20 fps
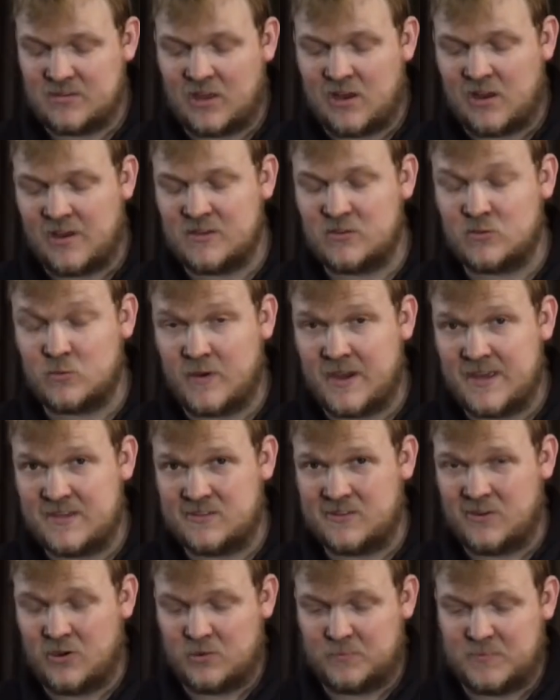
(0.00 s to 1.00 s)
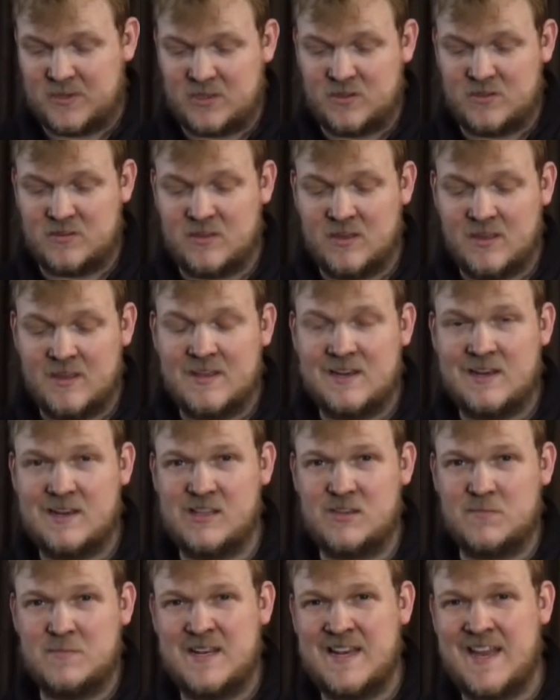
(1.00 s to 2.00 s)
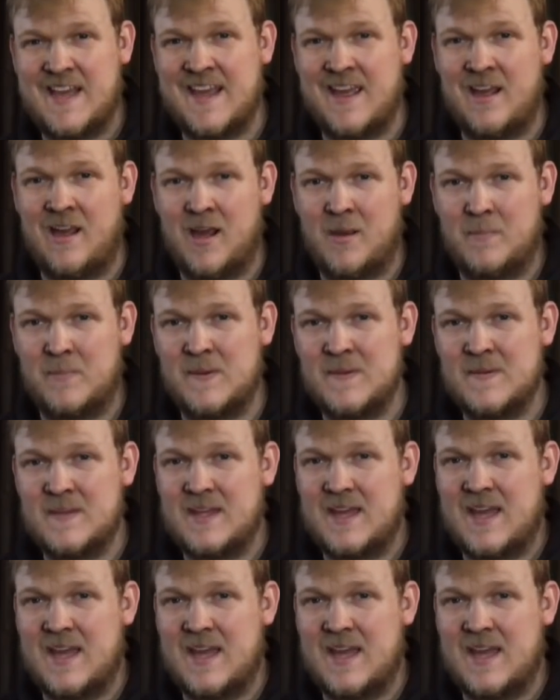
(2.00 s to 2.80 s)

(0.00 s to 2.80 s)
I like square stock because it lets me lay it up